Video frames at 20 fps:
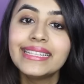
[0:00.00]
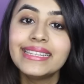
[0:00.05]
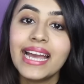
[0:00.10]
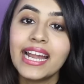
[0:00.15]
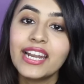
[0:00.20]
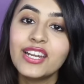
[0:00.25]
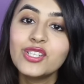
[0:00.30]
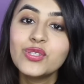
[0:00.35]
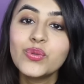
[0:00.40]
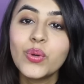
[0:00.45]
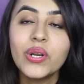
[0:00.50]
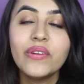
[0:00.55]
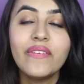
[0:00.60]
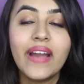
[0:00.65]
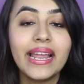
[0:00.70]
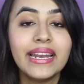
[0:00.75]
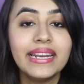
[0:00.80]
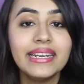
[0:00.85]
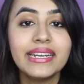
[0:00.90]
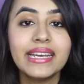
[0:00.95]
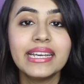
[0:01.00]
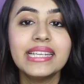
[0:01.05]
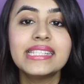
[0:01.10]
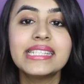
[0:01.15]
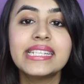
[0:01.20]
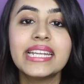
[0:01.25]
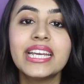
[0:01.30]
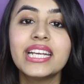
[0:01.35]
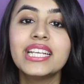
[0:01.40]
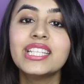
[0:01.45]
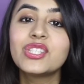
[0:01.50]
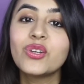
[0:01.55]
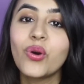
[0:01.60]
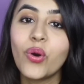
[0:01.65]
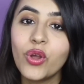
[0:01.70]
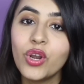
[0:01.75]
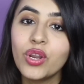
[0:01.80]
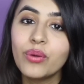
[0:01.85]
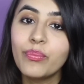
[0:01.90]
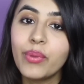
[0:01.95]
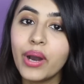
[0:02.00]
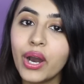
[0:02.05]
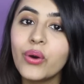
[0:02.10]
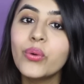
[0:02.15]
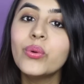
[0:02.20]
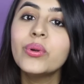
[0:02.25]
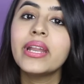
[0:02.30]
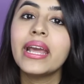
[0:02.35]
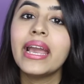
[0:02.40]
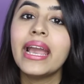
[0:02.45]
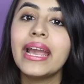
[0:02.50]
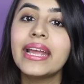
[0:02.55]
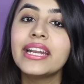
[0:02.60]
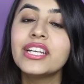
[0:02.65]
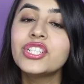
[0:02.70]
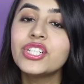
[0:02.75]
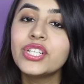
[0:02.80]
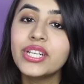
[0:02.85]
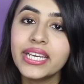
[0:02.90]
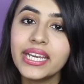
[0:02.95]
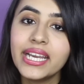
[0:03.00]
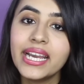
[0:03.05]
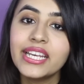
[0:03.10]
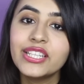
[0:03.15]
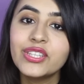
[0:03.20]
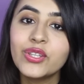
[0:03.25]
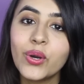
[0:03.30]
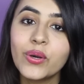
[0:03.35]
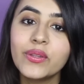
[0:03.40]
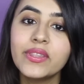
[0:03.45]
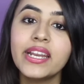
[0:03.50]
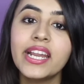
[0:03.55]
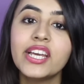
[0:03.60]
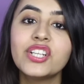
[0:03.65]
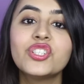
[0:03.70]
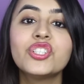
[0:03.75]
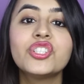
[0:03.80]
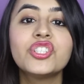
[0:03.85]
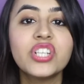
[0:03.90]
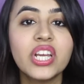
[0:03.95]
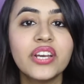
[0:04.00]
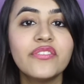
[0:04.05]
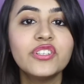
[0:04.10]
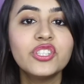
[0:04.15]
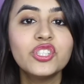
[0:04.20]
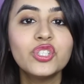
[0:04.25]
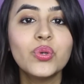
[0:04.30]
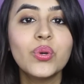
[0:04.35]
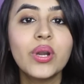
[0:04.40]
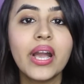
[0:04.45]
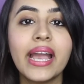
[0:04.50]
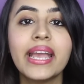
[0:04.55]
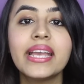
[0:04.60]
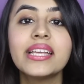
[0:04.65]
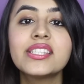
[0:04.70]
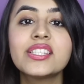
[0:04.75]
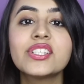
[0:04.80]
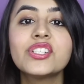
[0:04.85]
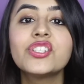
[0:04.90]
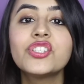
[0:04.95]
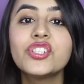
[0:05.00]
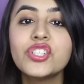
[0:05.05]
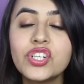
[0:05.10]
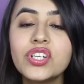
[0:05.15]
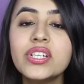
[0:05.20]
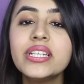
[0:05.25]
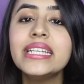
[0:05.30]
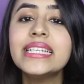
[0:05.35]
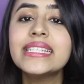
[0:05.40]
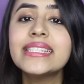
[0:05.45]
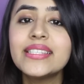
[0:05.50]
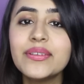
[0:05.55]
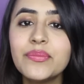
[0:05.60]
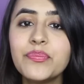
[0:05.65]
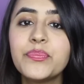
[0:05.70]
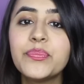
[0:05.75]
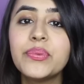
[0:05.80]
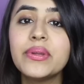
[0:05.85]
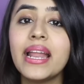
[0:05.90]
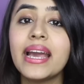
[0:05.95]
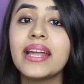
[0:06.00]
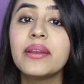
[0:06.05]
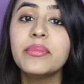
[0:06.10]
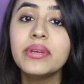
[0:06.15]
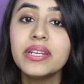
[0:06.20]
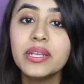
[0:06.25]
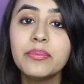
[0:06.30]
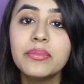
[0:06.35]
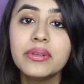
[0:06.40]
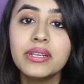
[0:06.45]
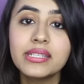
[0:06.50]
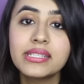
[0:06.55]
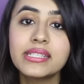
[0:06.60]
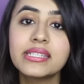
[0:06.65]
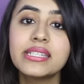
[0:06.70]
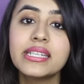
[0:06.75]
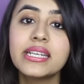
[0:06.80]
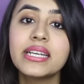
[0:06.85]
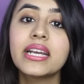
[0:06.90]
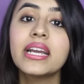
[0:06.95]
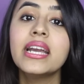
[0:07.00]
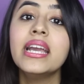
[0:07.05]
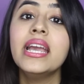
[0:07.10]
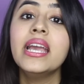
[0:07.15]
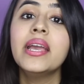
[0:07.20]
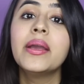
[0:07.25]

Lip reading: That is what Valentine's Day is all about, and today I thought that I should share with you guys a really simple and minimalistic